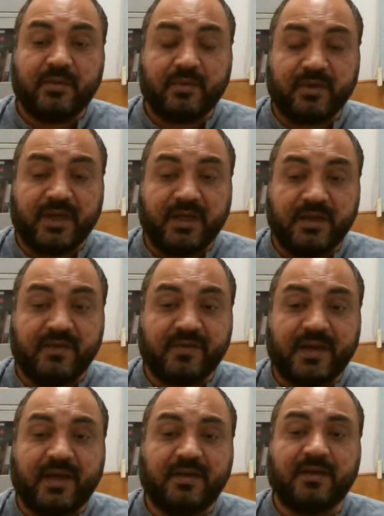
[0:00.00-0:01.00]
gain
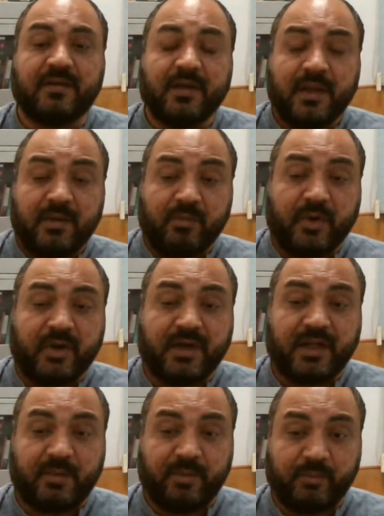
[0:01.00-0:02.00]
insight in modern
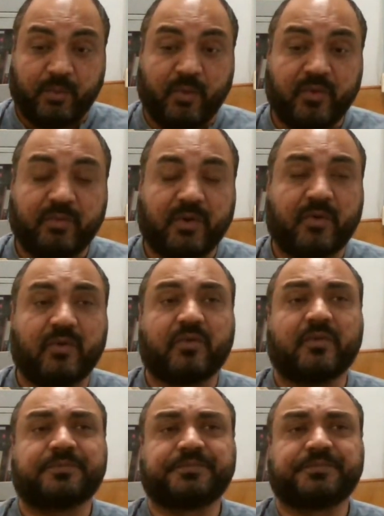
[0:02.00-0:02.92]
Arabic prose, but also